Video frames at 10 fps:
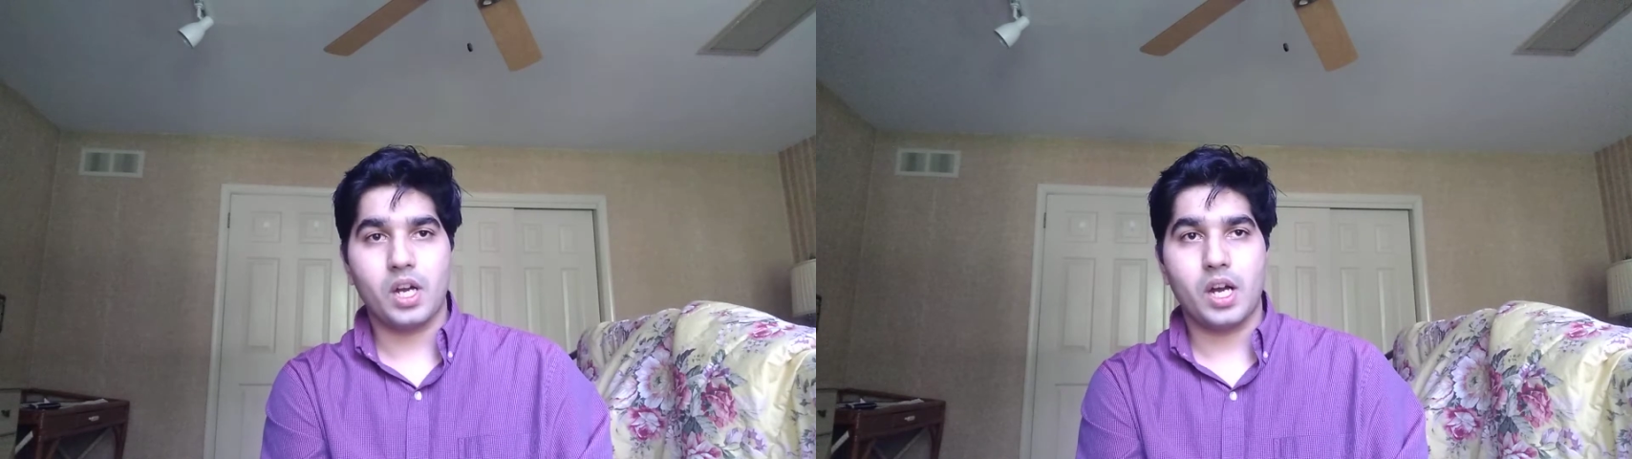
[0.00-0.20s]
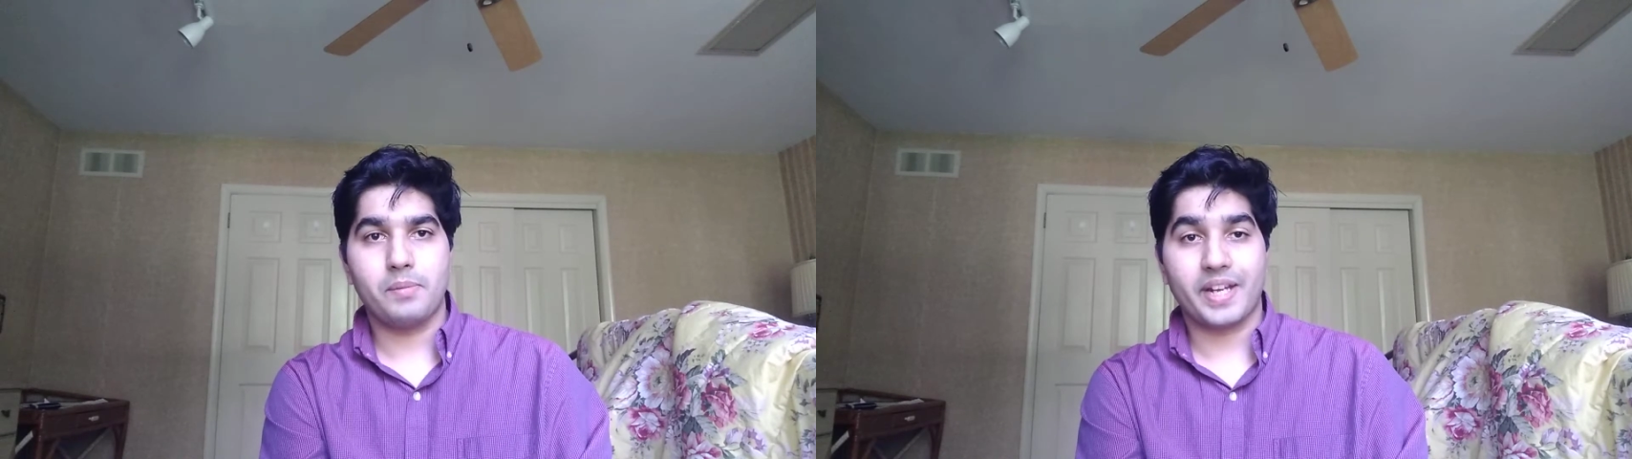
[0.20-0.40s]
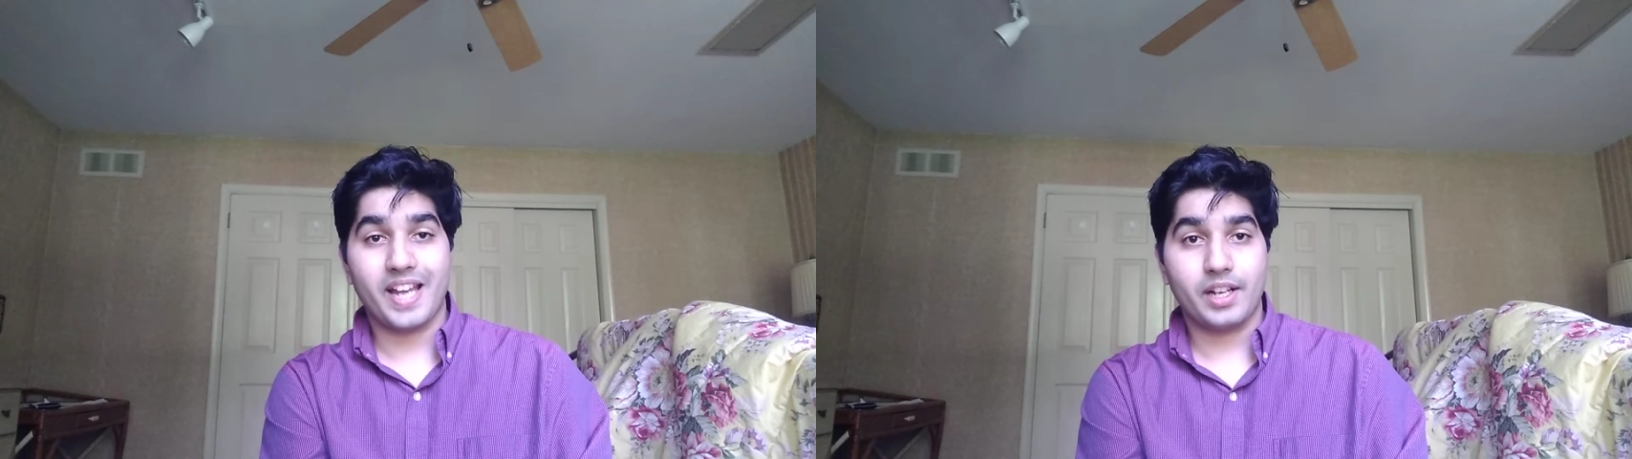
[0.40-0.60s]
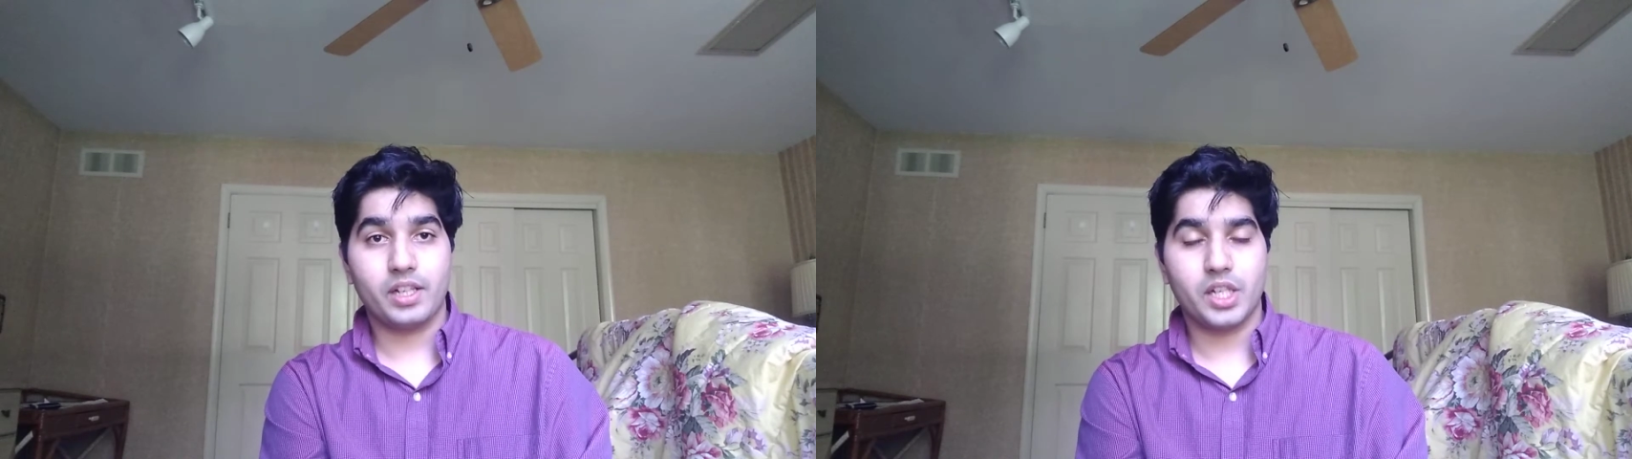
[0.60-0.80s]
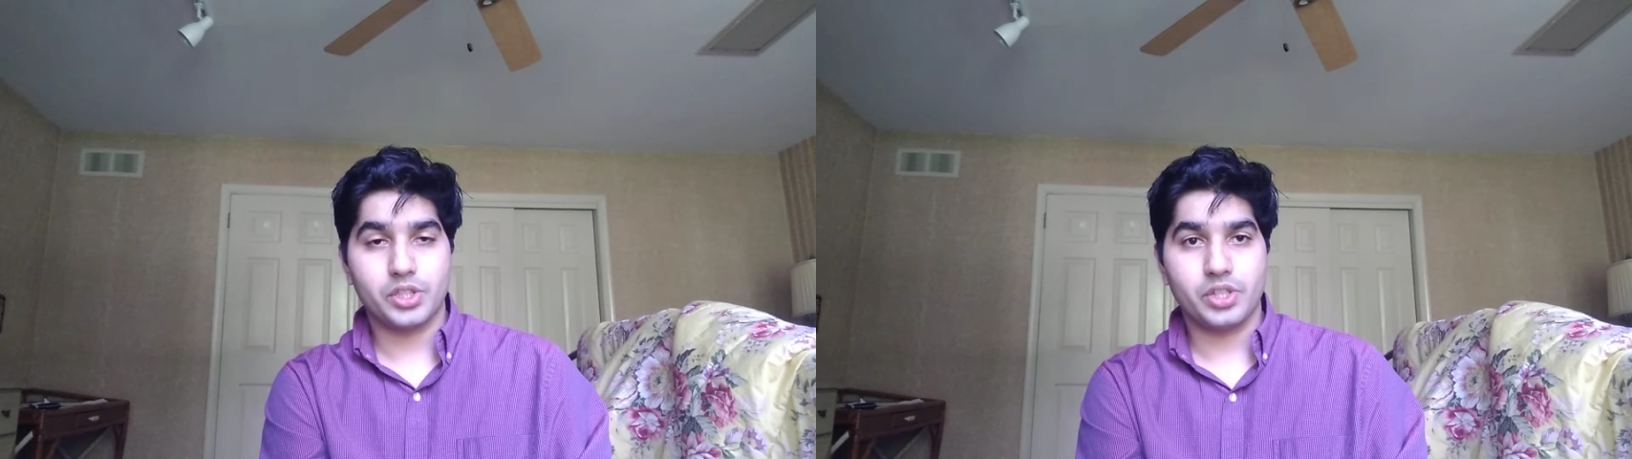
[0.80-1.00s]
a
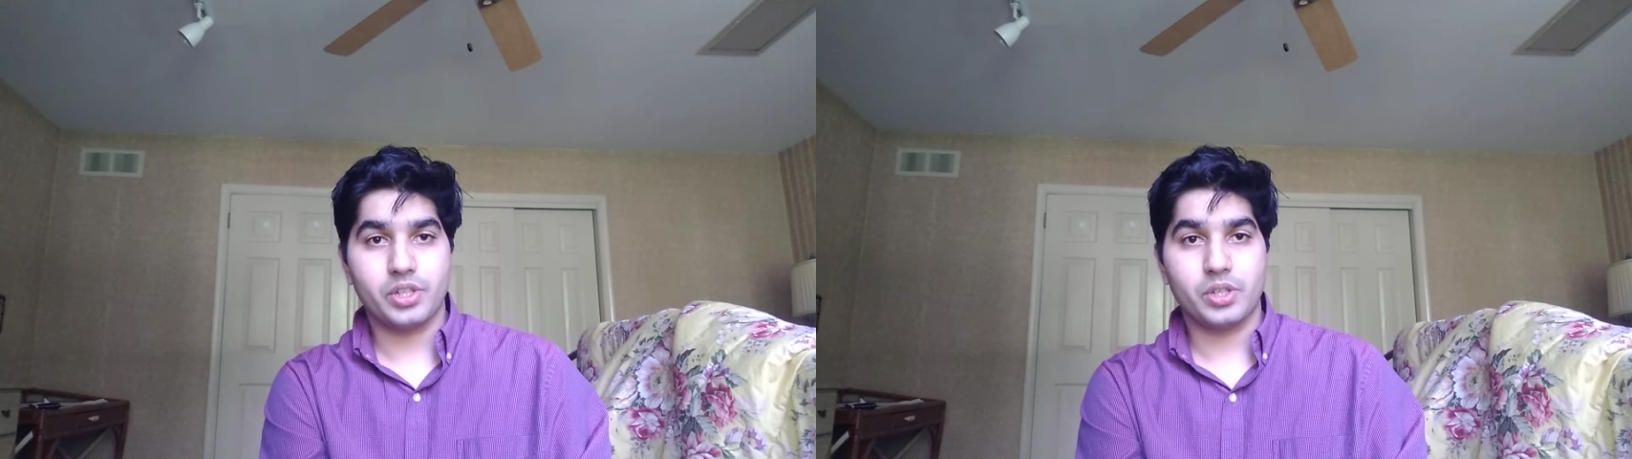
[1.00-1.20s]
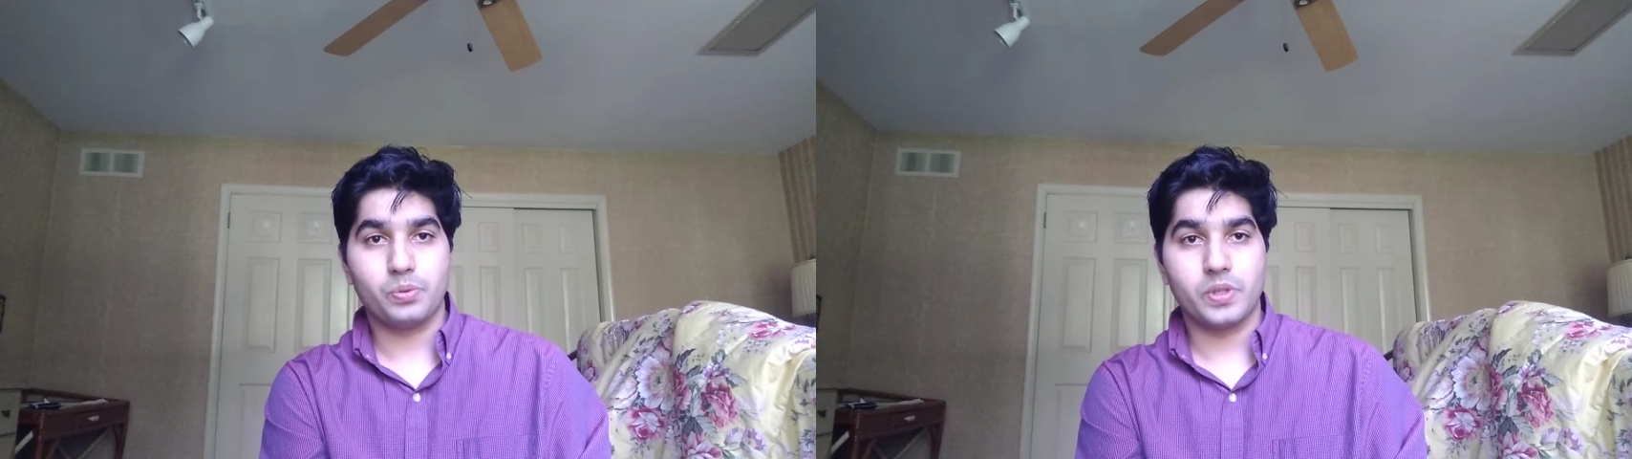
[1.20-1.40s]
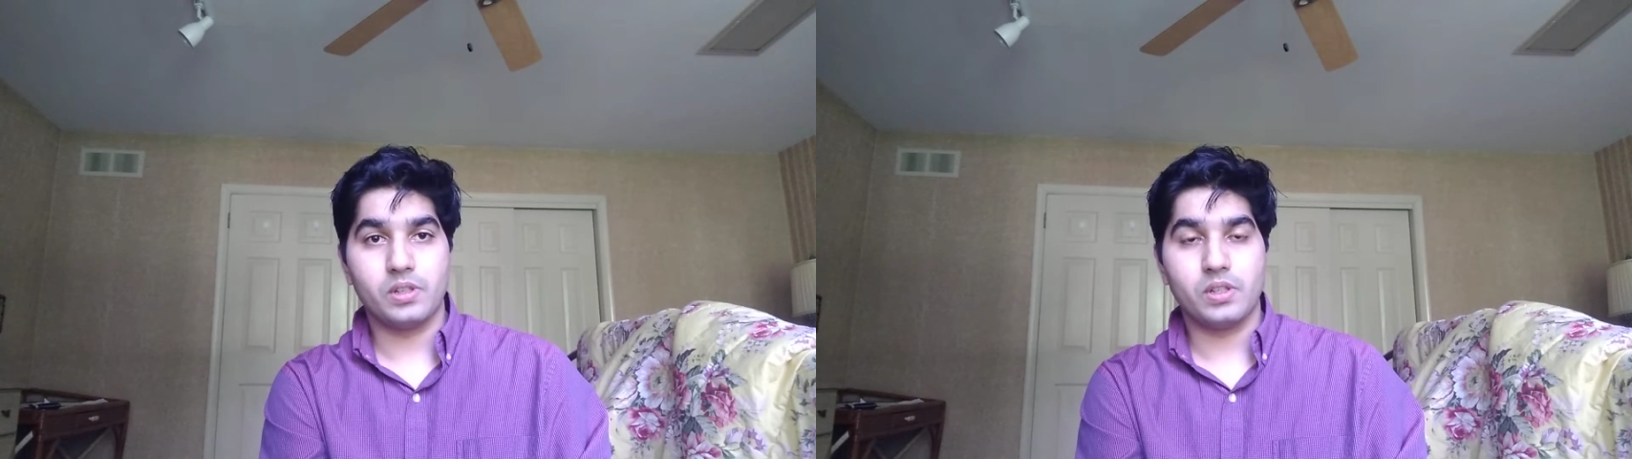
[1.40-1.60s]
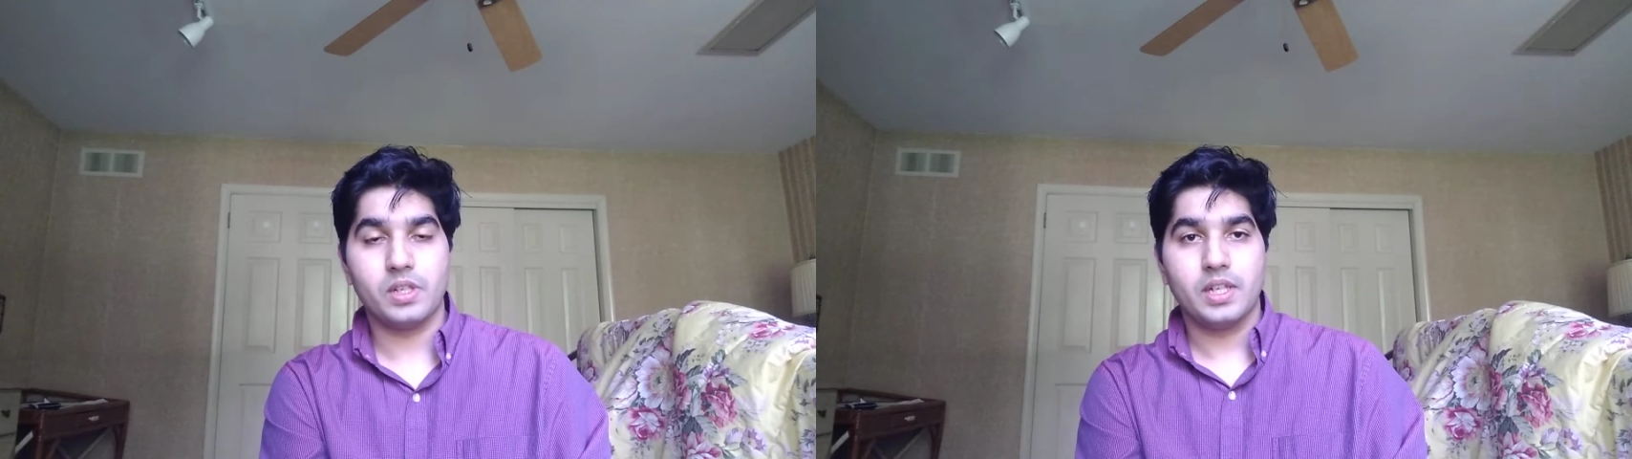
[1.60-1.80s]
mechanical engineer will